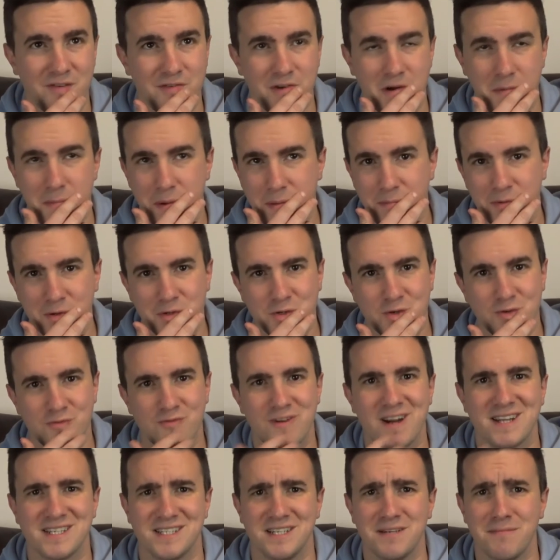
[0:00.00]
I remember
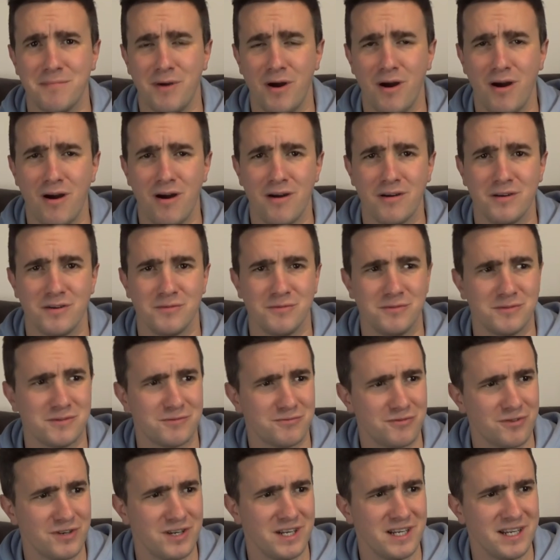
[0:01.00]
Jurassic Park was
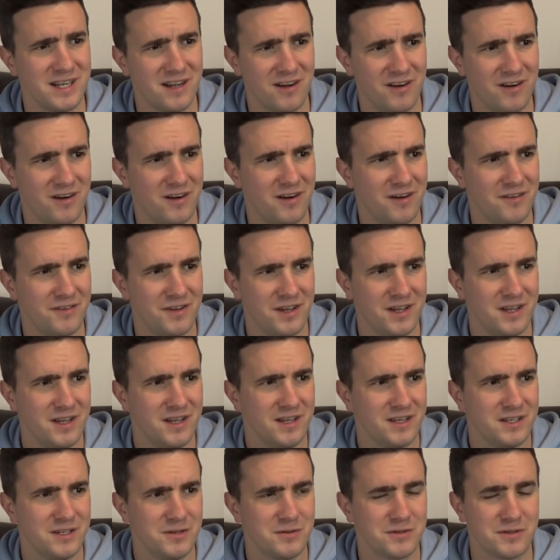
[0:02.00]
really hard,
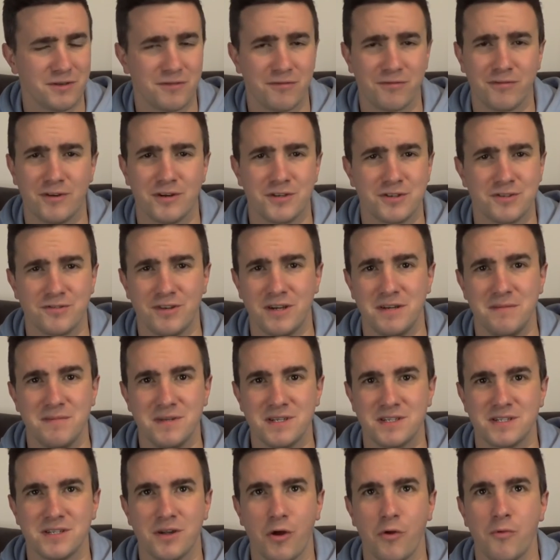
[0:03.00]
used to frustrate me
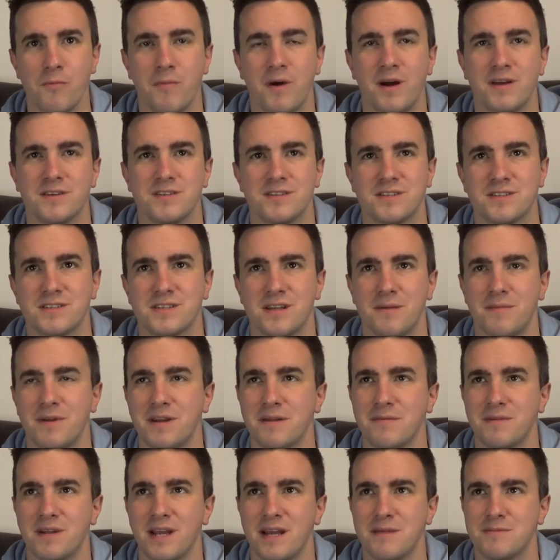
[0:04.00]
so much, some of
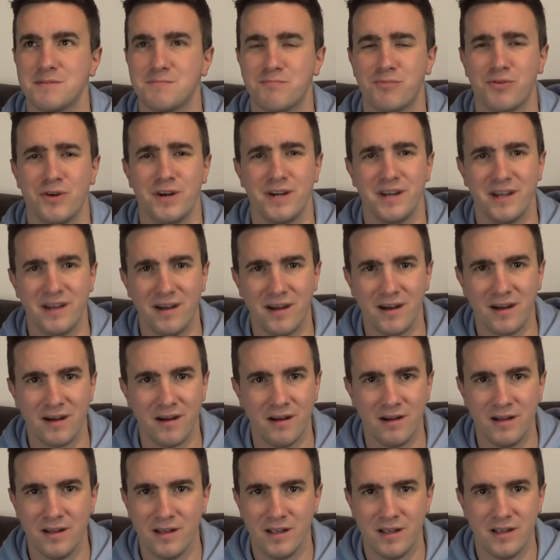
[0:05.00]
them games. Predator
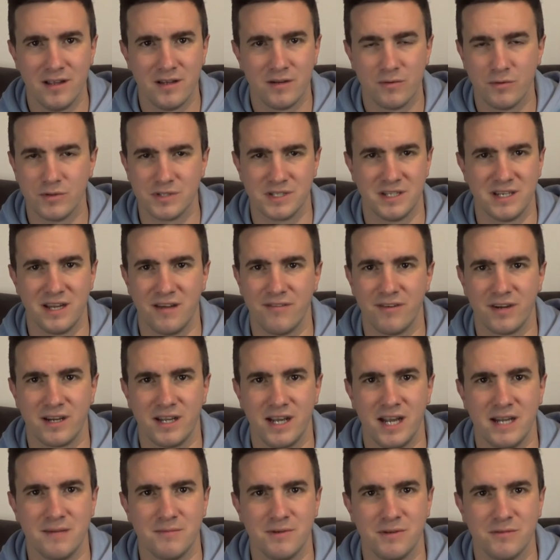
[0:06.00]
was another
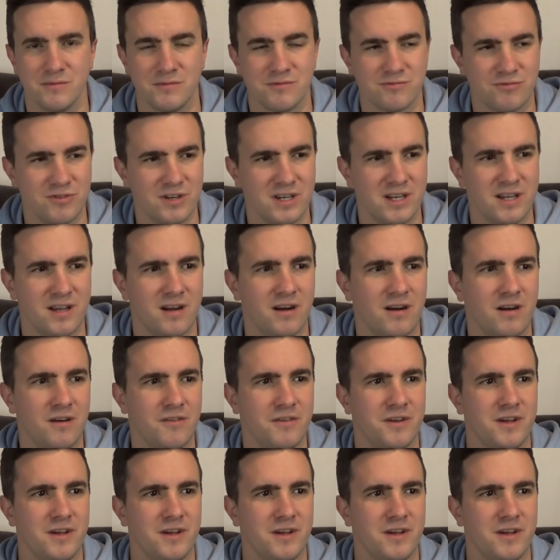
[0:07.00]
game that was really hard.